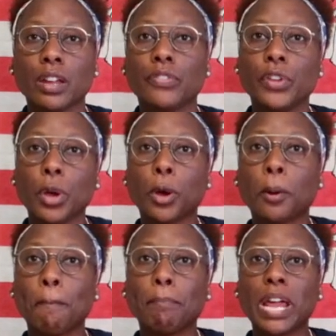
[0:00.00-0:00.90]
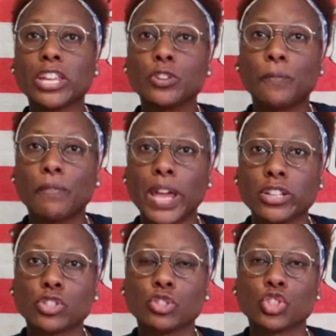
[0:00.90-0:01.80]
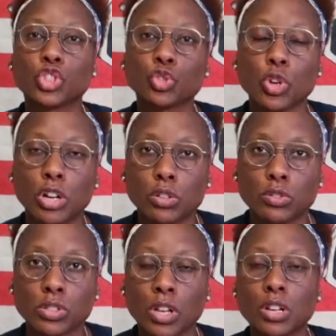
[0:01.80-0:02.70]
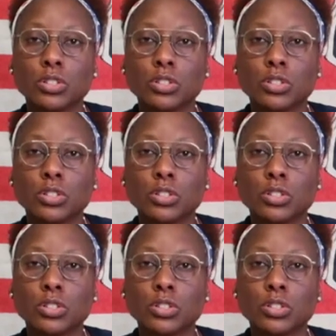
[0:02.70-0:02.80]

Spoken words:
their manufactured struggles